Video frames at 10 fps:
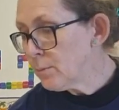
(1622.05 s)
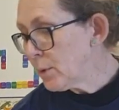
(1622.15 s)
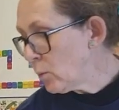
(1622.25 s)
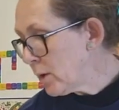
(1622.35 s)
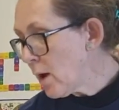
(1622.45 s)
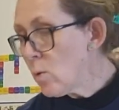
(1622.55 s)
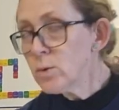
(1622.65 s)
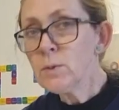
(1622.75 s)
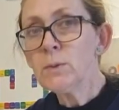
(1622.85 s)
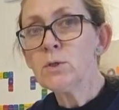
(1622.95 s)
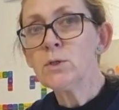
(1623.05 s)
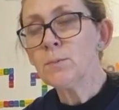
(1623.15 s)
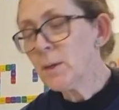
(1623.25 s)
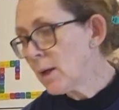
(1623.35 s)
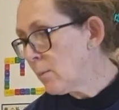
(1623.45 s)
But what I also want you
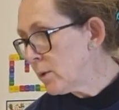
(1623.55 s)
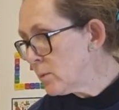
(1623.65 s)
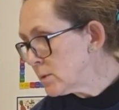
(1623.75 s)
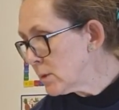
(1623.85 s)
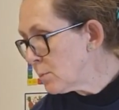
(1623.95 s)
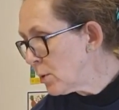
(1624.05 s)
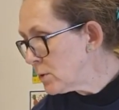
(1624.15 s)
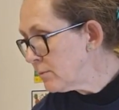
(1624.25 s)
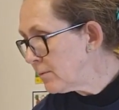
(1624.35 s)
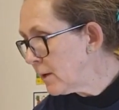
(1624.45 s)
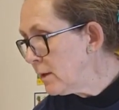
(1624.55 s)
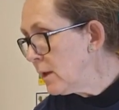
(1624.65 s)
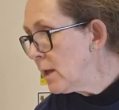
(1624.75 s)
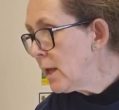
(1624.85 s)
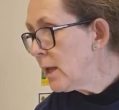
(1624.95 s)
to pick up, when he was at Potiphar,
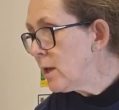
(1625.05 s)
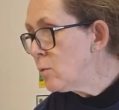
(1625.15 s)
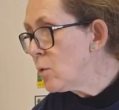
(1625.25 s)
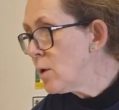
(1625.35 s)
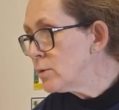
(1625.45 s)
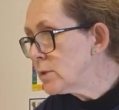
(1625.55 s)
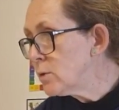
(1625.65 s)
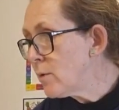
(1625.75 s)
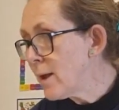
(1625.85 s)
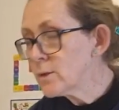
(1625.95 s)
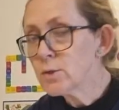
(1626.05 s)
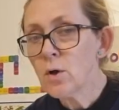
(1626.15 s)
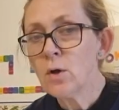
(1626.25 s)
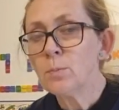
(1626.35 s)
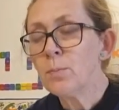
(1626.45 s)
he rose in ranks.
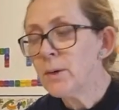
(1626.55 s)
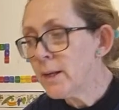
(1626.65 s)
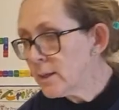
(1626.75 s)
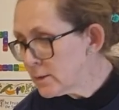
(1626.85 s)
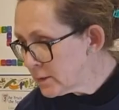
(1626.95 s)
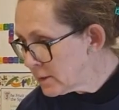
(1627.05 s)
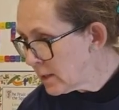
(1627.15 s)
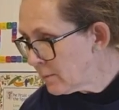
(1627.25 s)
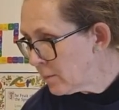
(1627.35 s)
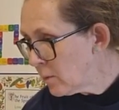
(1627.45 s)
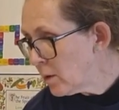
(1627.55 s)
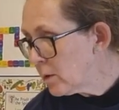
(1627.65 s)
God blessed him.